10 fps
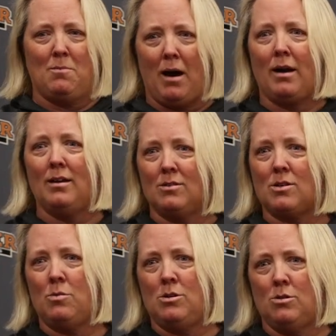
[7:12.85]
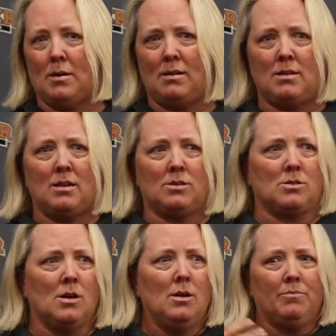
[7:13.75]
bondings that we do. But I think
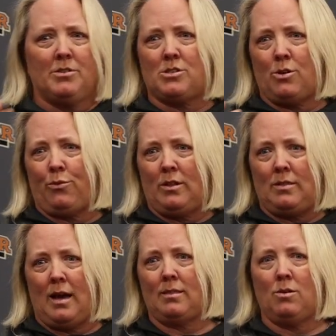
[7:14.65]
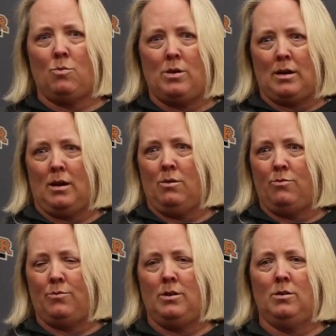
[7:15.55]
it's the stuff like that we kind
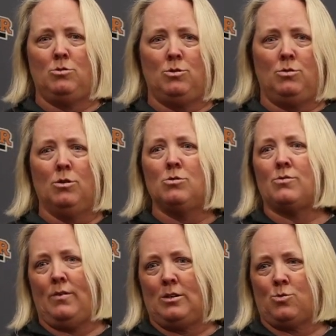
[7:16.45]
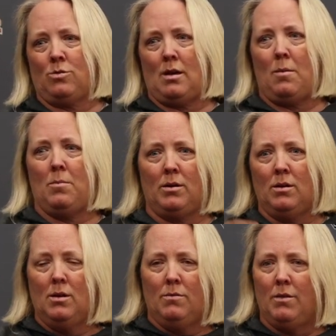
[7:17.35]
of do those events with them,
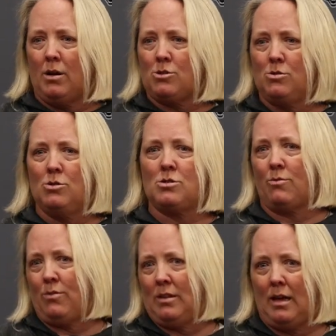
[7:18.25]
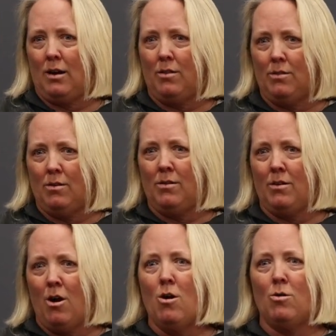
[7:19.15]
but they also do stuff like that on
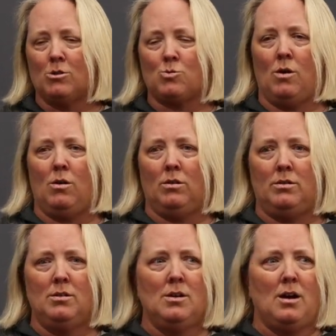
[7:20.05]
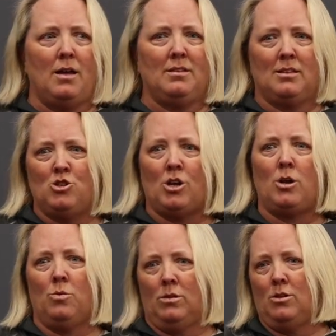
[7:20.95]
their own as well. And I think they
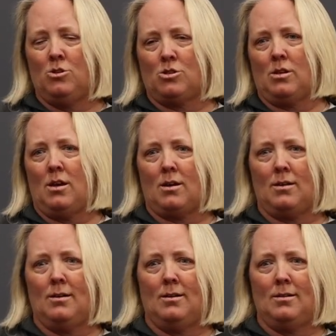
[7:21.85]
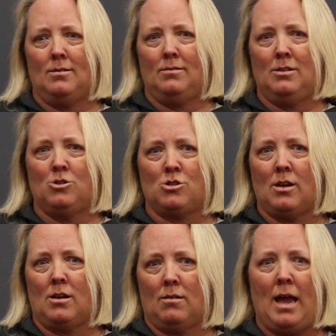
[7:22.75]
genuinely just like
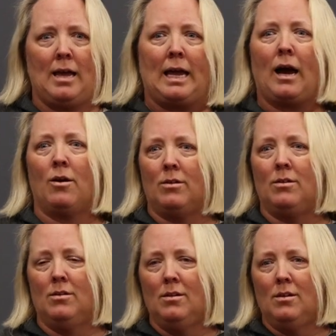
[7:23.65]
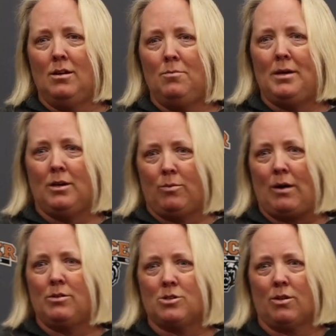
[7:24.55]
hanging out and being
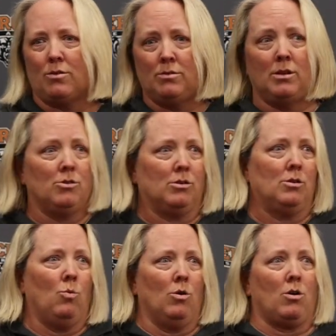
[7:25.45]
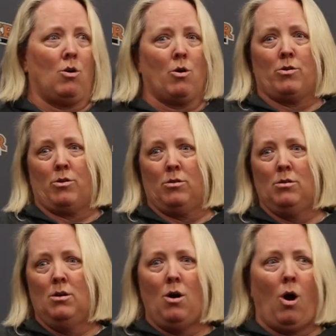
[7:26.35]
around each other. And then you're going to work
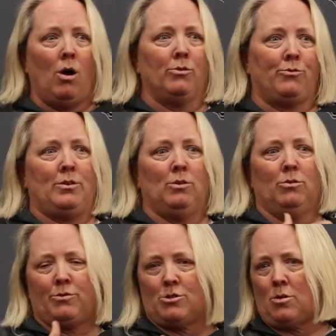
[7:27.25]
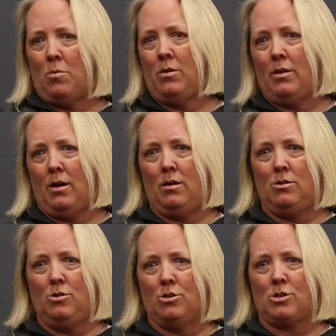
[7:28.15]
harder on the field for someone
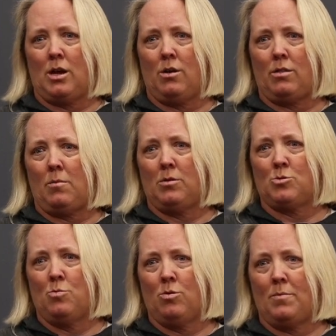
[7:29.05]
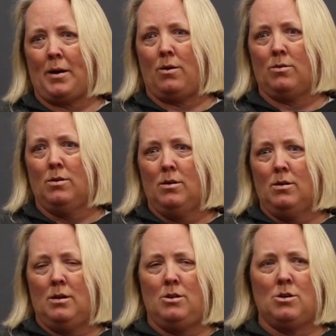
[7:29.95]
that you just care that much more about.
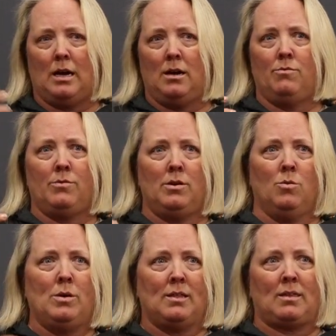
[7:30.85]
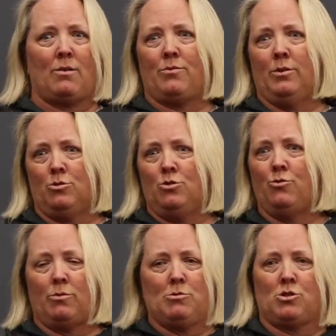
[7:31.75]
And you kind of we get that feel
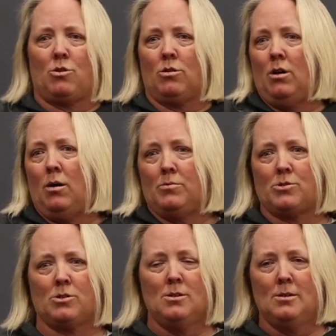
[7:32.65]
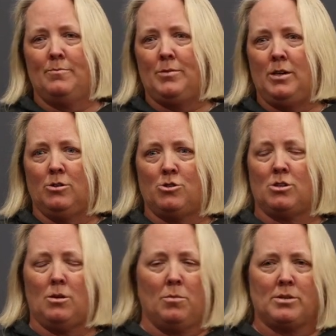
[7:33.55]
too from just our alums.
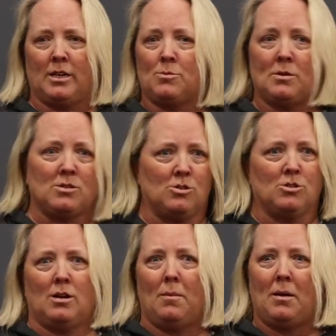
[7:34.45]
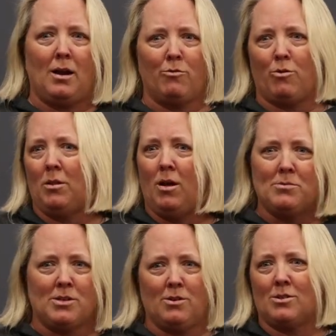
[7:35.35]
Just a number of text messages that I'm getting from
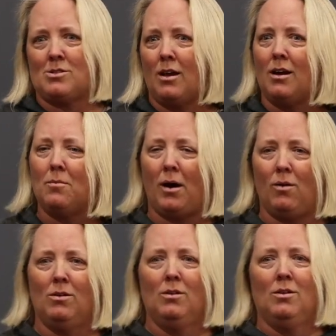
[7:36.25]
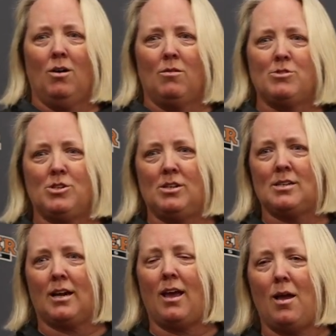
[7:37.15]
alums that are excited about our Virginia
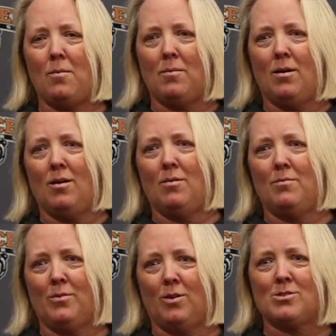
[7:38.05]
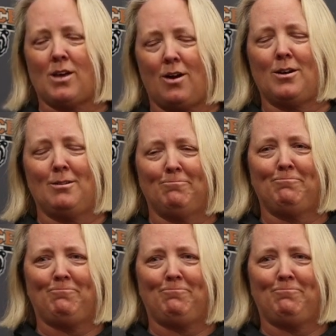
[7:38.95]
Tech game on Saturday.